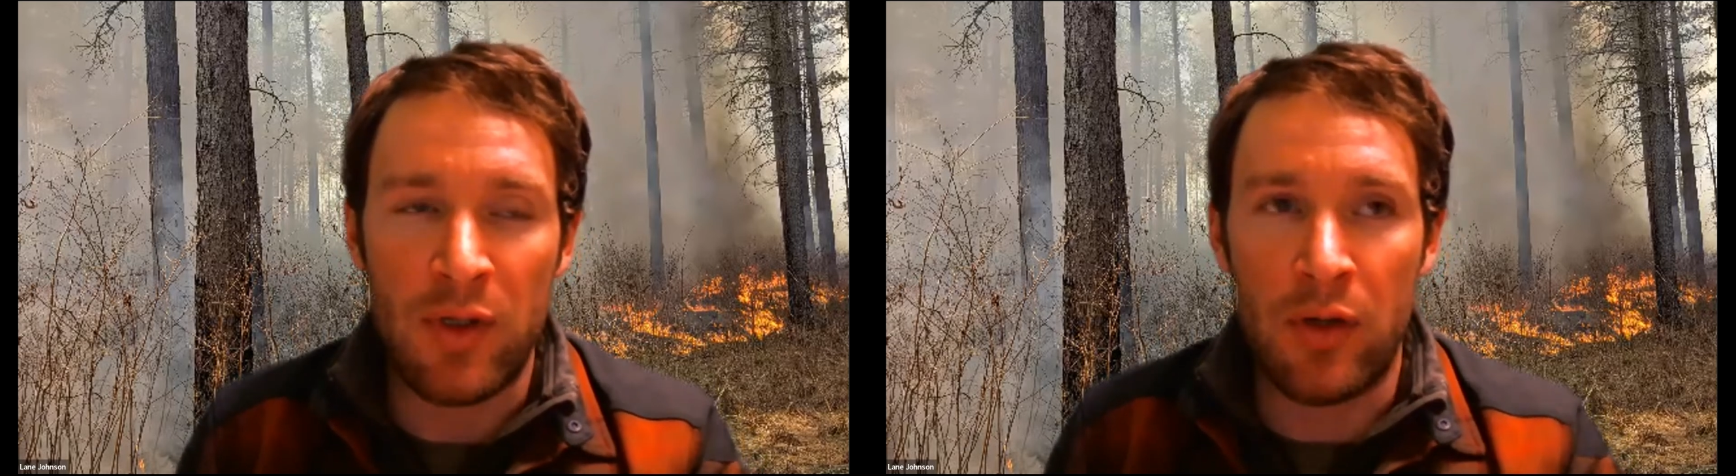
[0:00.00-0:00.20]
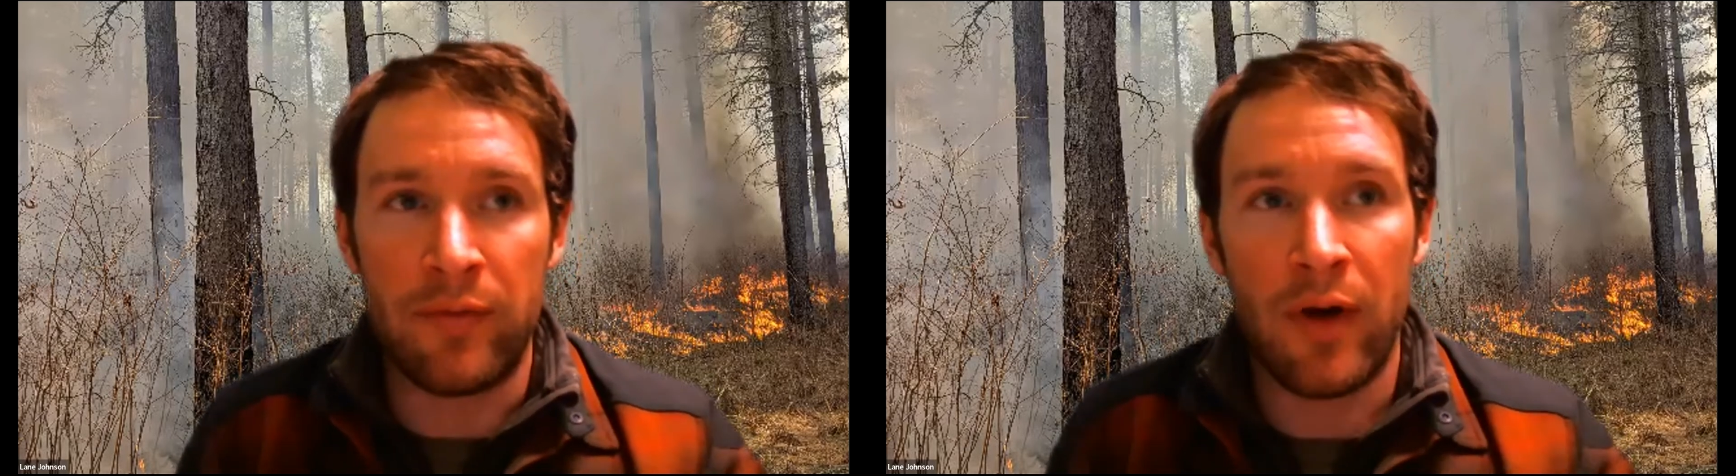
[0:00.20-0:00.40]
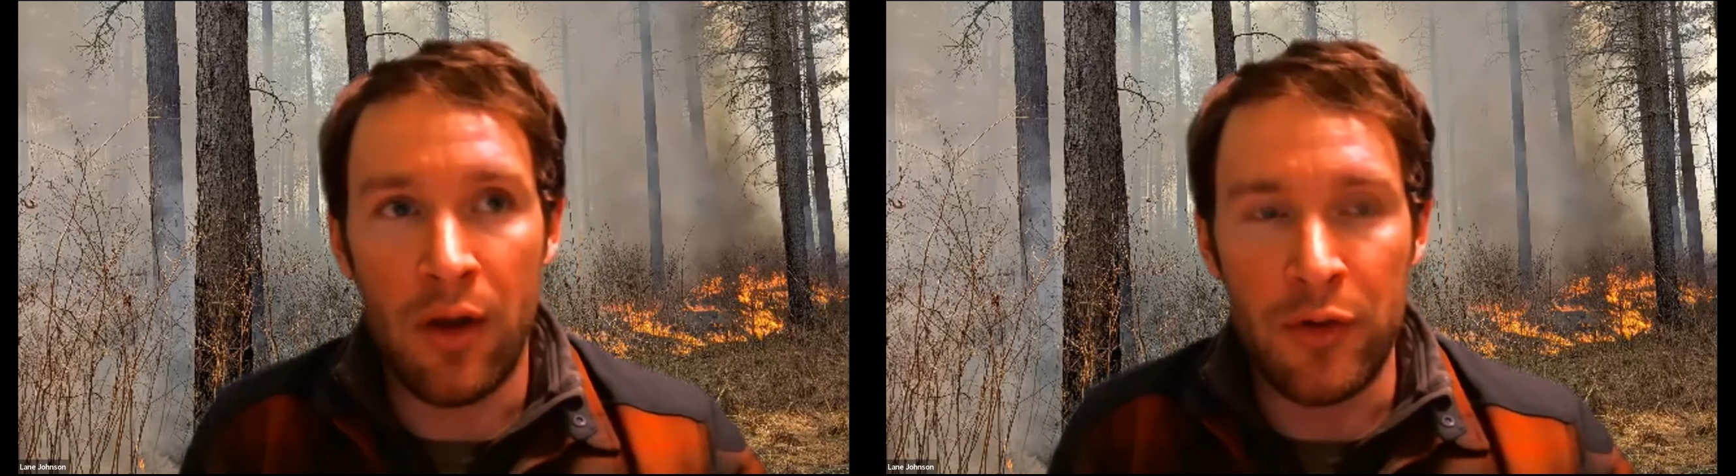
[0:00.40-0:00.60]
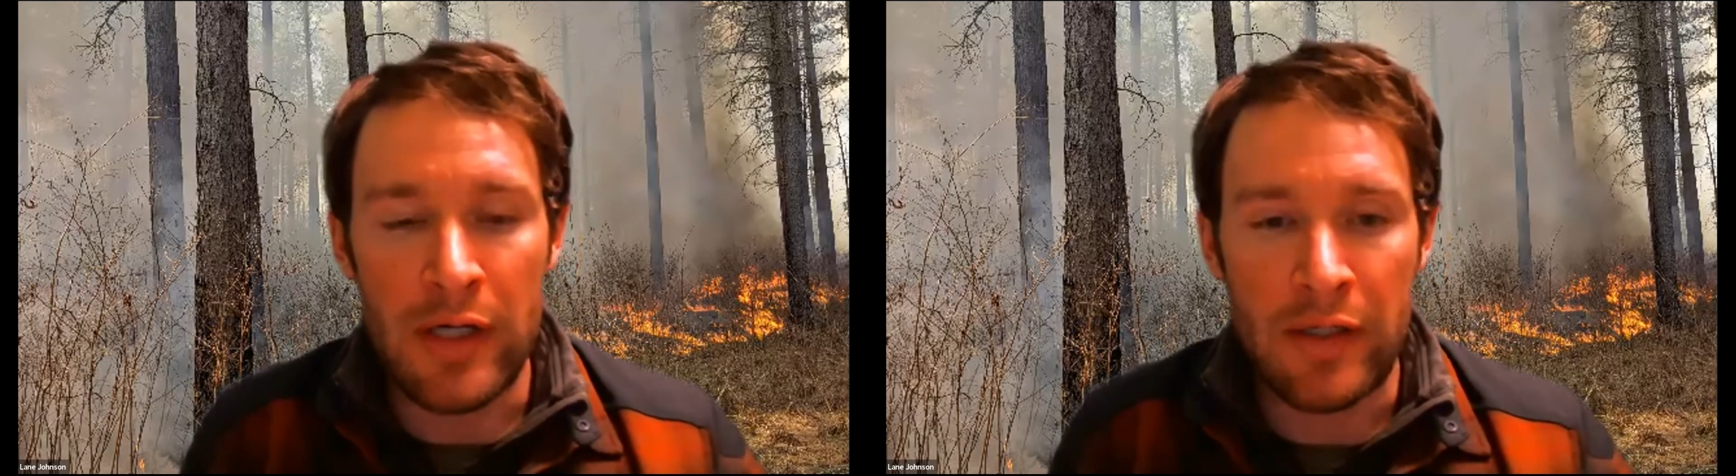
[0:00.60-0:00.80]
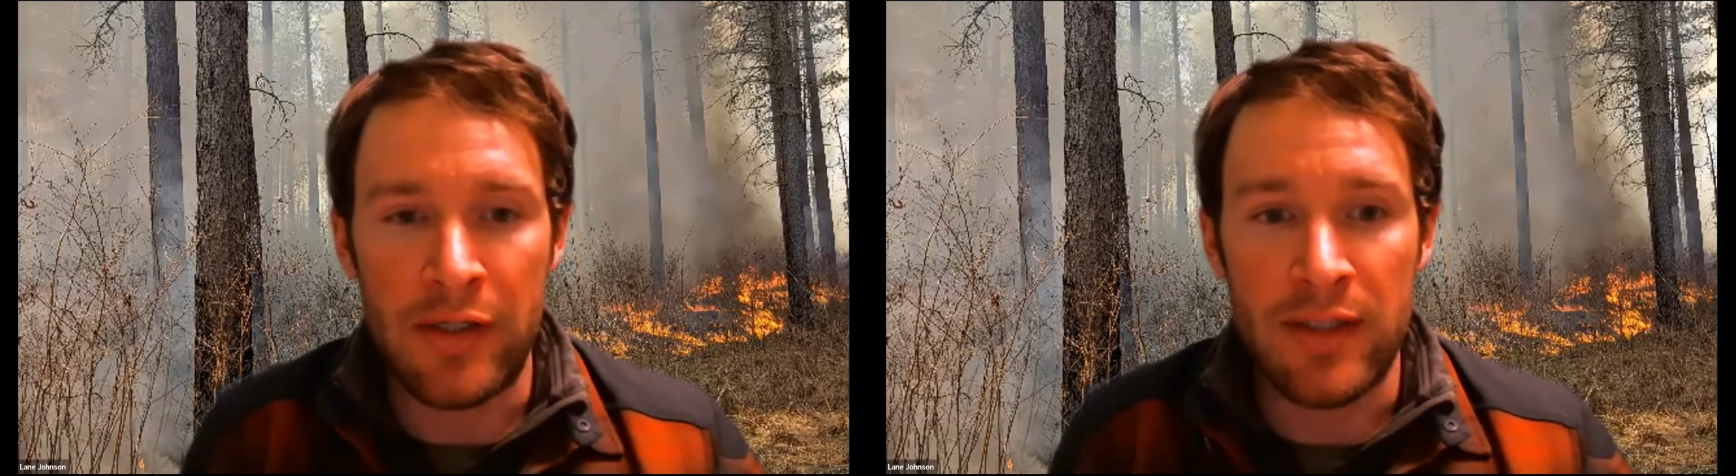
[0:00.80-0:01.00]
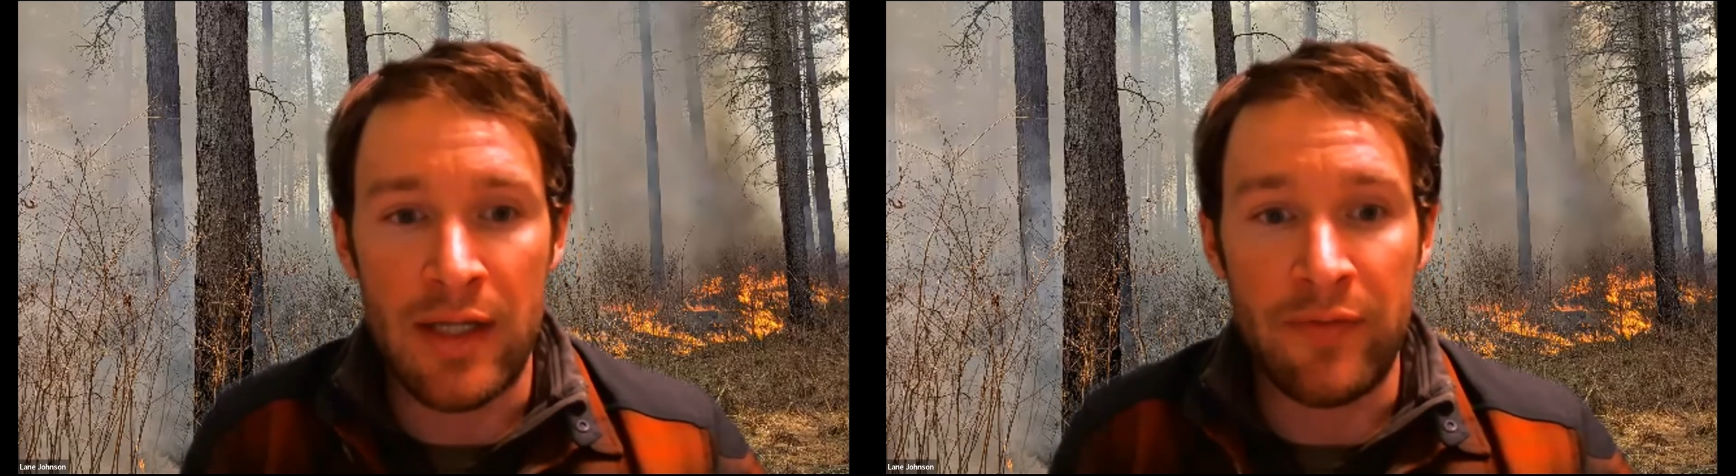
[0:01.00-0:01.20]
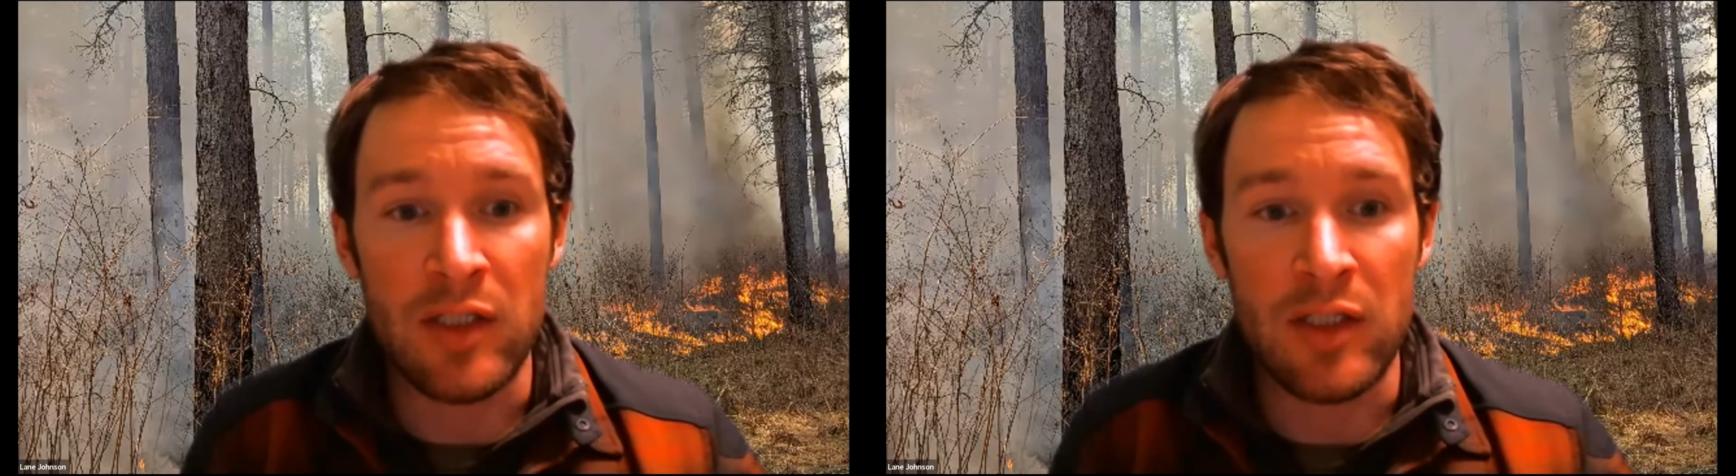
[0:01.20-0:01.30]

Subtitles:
you have other areas that have